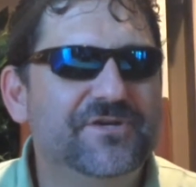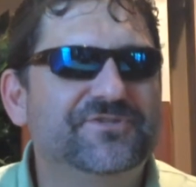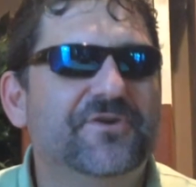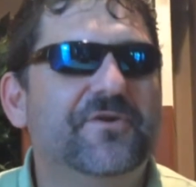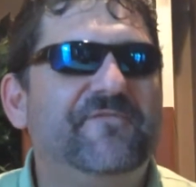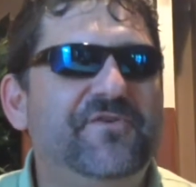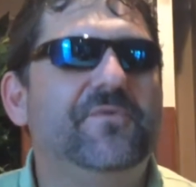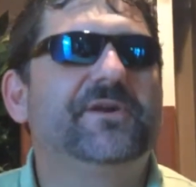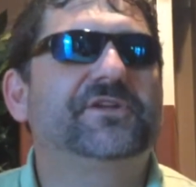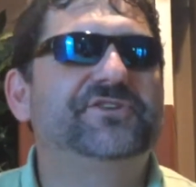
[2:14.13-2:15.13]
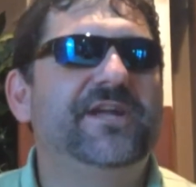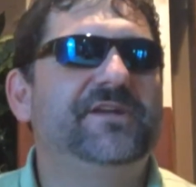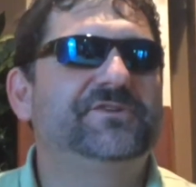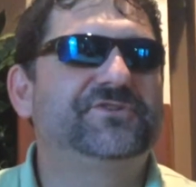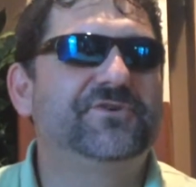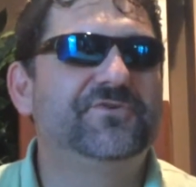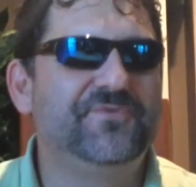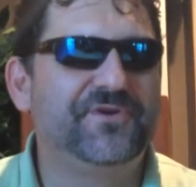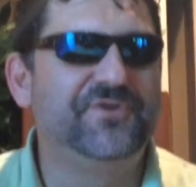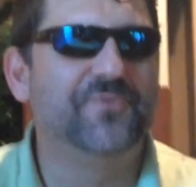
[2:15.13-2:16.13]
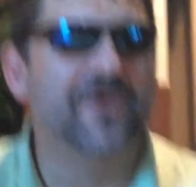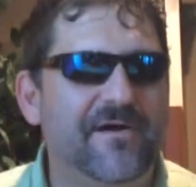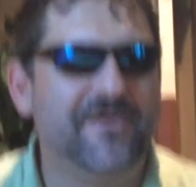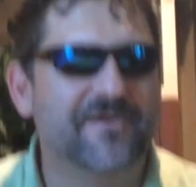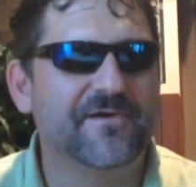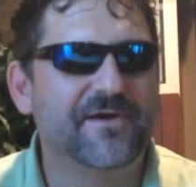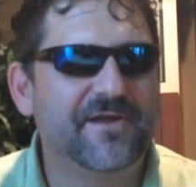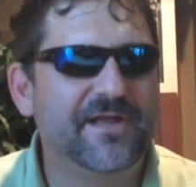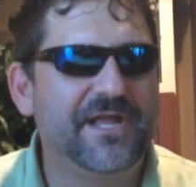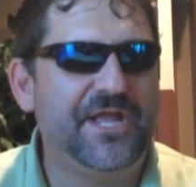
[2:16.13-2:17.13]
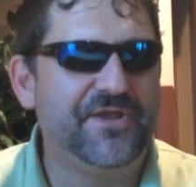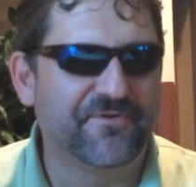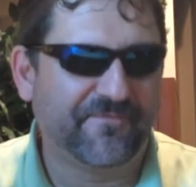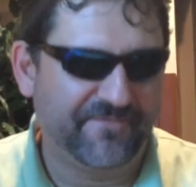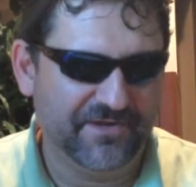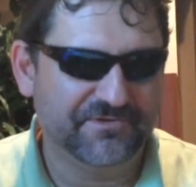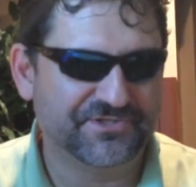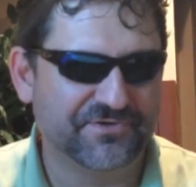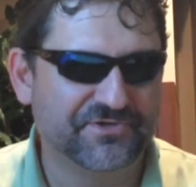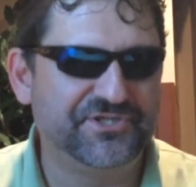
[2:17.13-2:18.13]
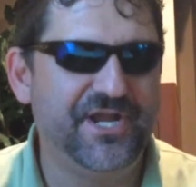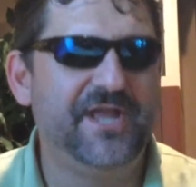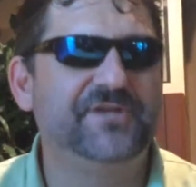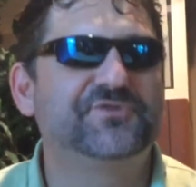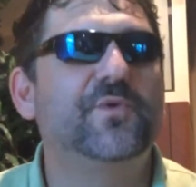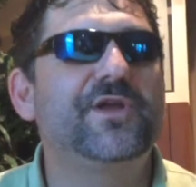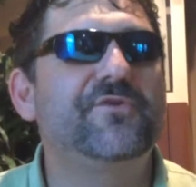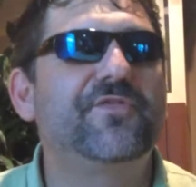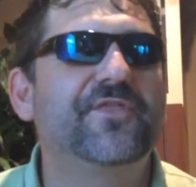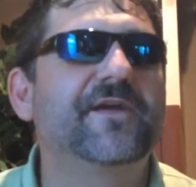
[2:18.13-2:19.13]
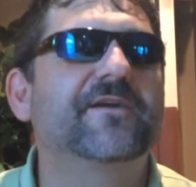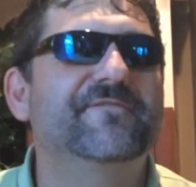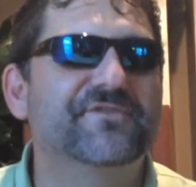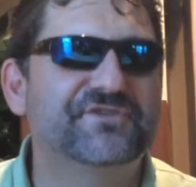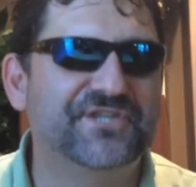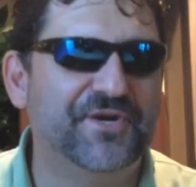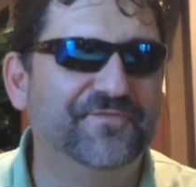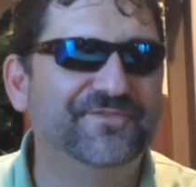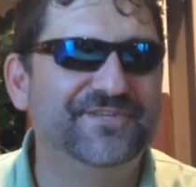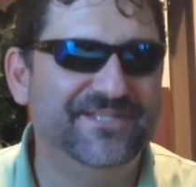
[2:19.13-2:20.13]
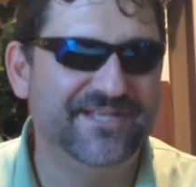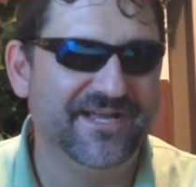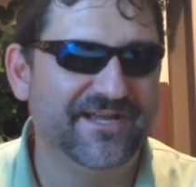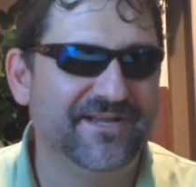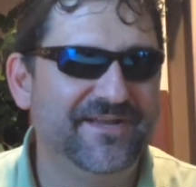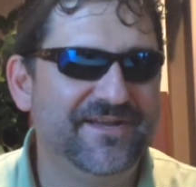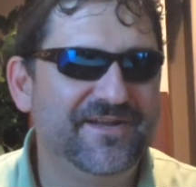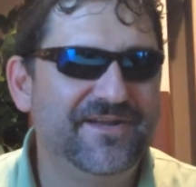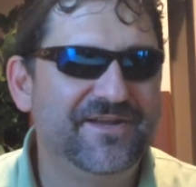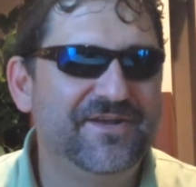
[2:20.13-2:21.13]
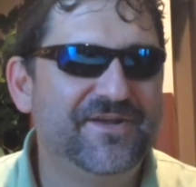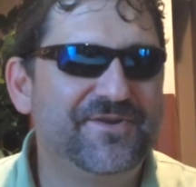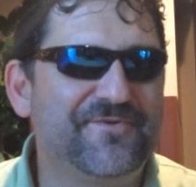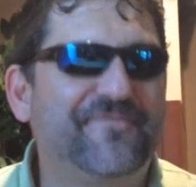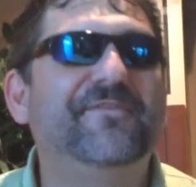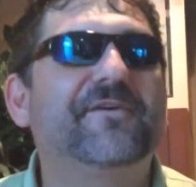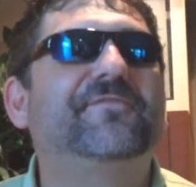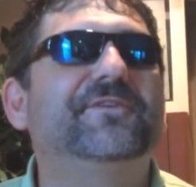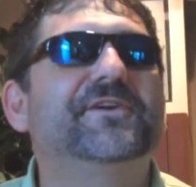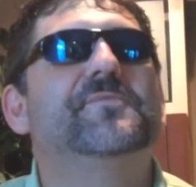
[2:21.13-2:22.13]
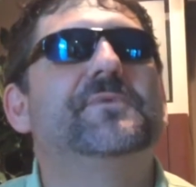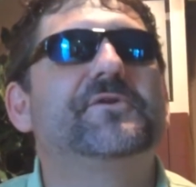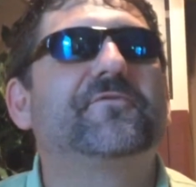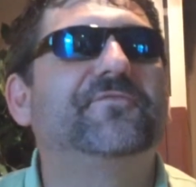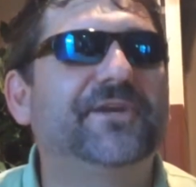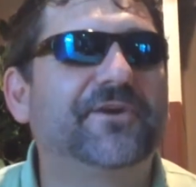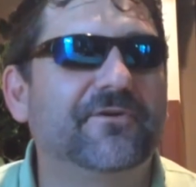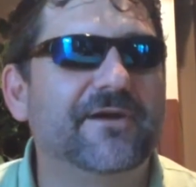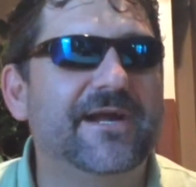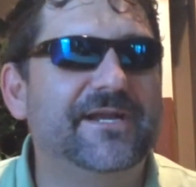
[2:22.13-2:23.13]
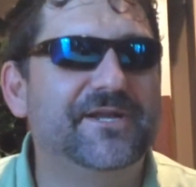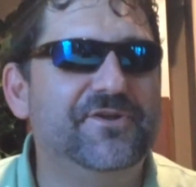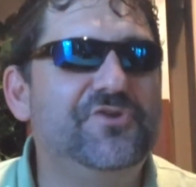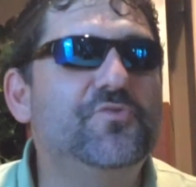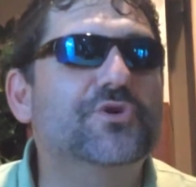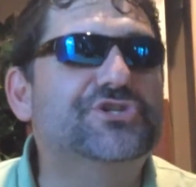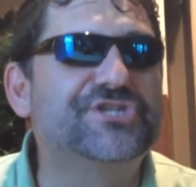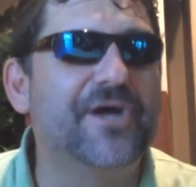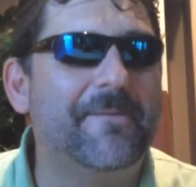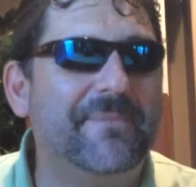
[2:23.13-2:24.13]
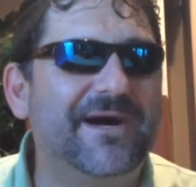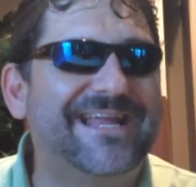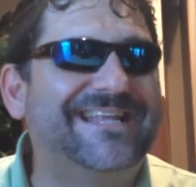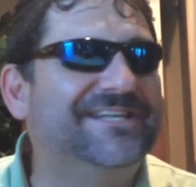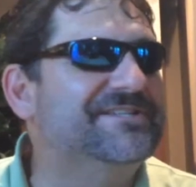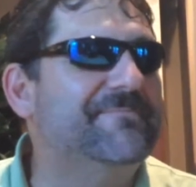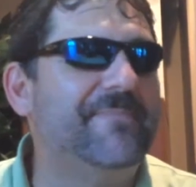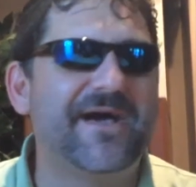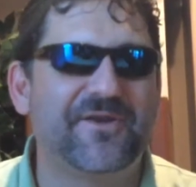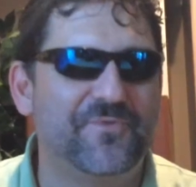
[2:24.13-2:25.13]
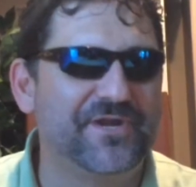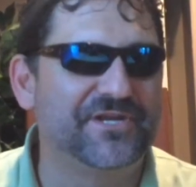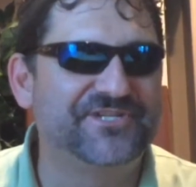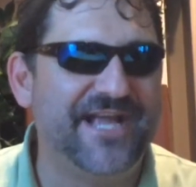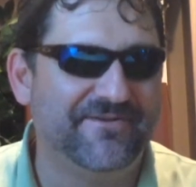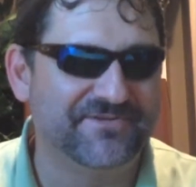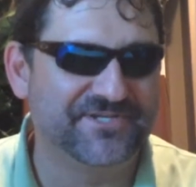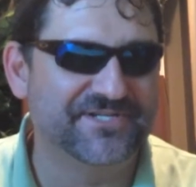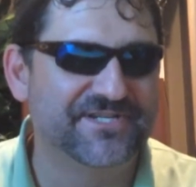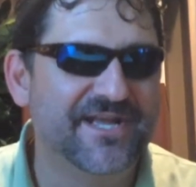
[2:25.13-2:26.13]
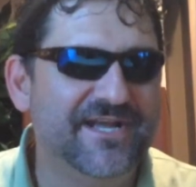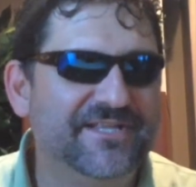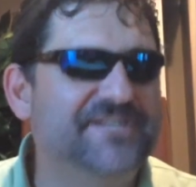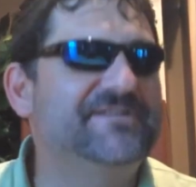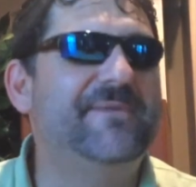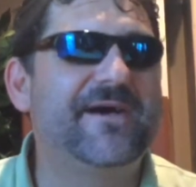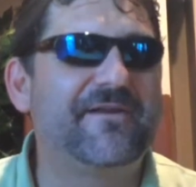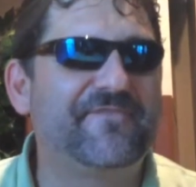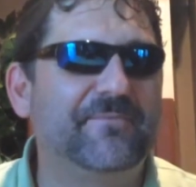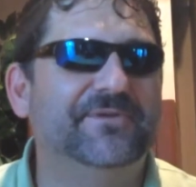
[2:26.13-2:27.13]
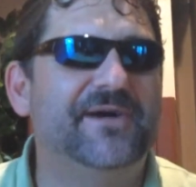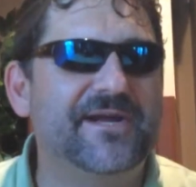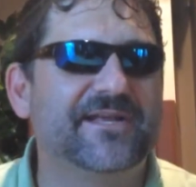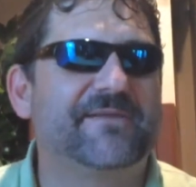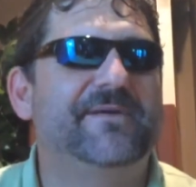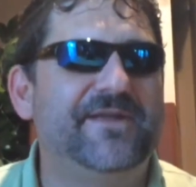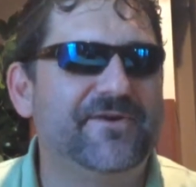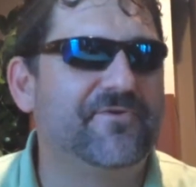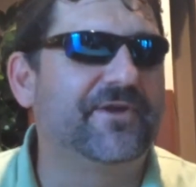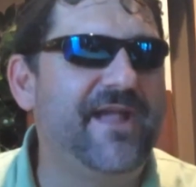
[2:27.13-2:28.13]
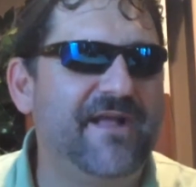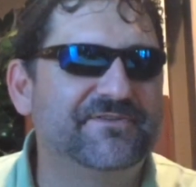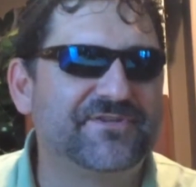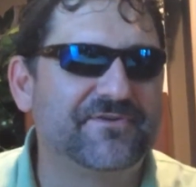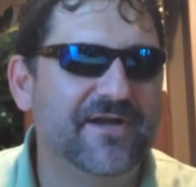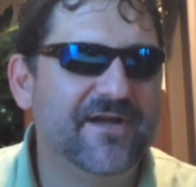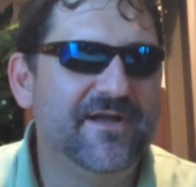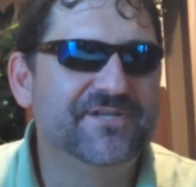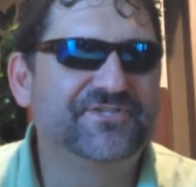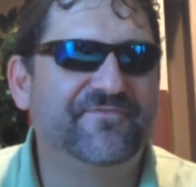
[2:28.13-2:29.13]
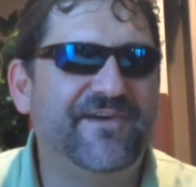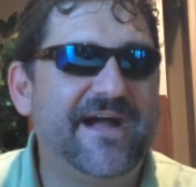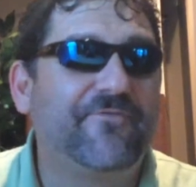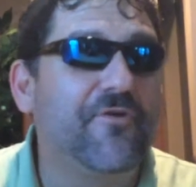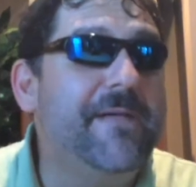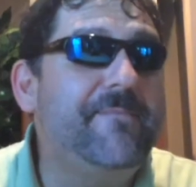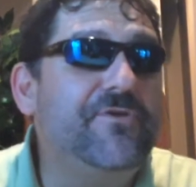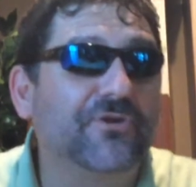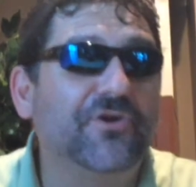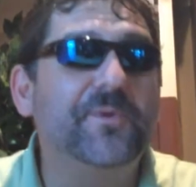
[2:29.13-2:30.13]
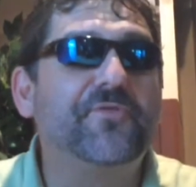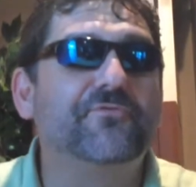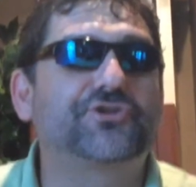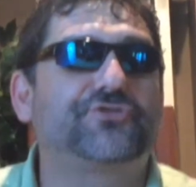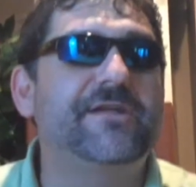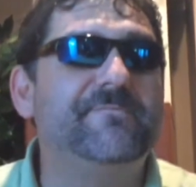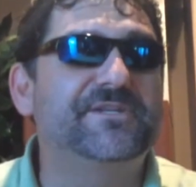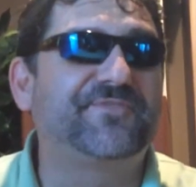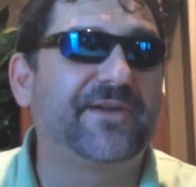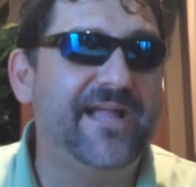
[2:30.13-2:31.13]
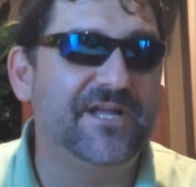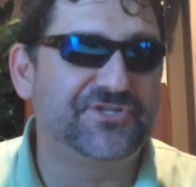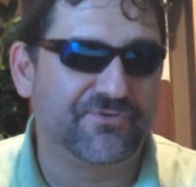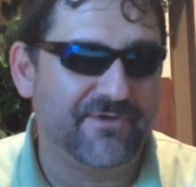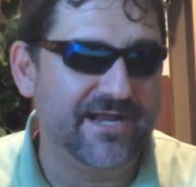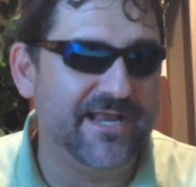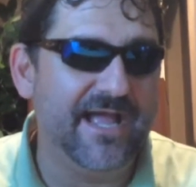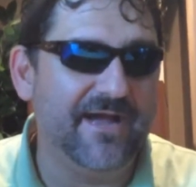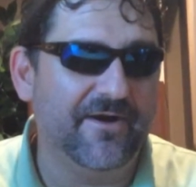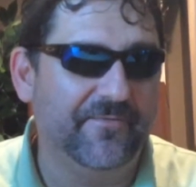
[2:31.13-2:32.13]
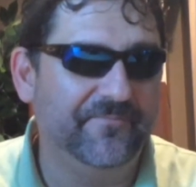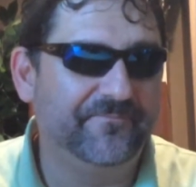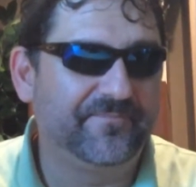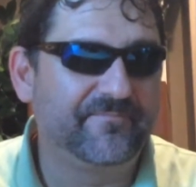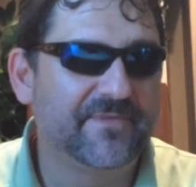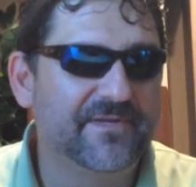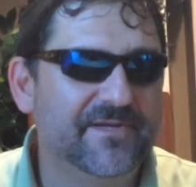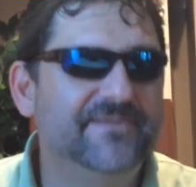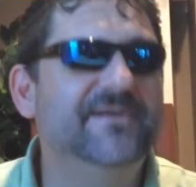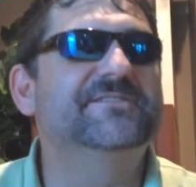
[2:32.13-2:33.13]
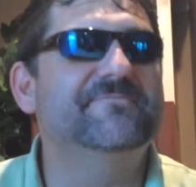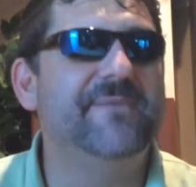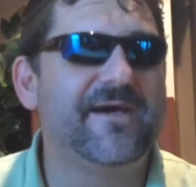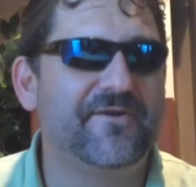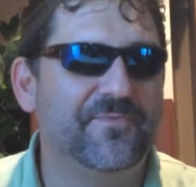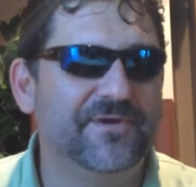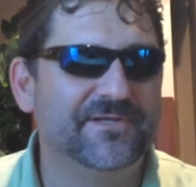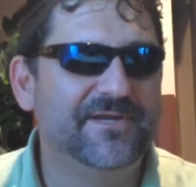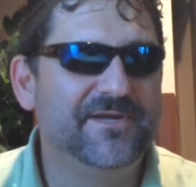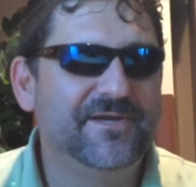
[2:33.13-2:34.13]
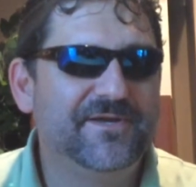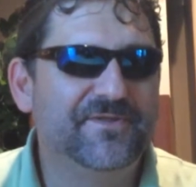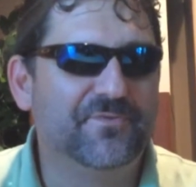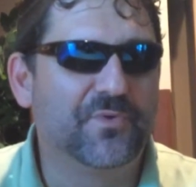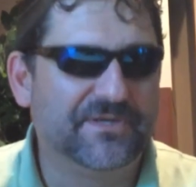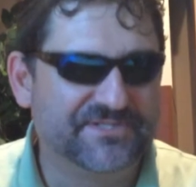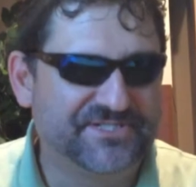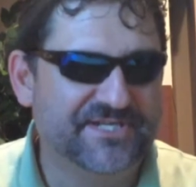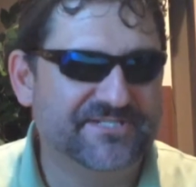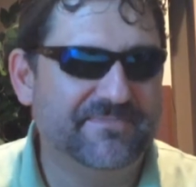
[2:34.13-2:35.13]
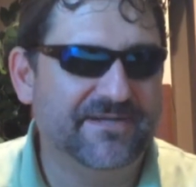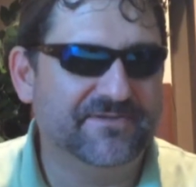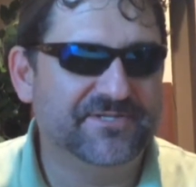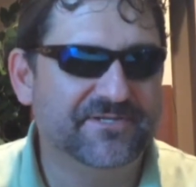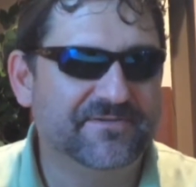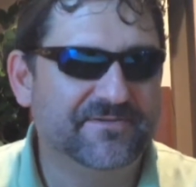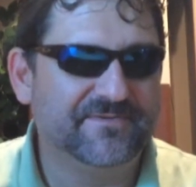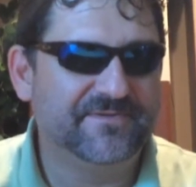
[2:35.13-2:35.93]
So if you want to change who you are in your future, change what you think of yourself today. You're fearfully and wonderfully created. You were somebody. It doesn't matter what your challenge is. It doesn't matter if you're blind like me or a cancer survivor, or maybe you're going through treatments for cancer right now. It doesn't matter what the world says about you.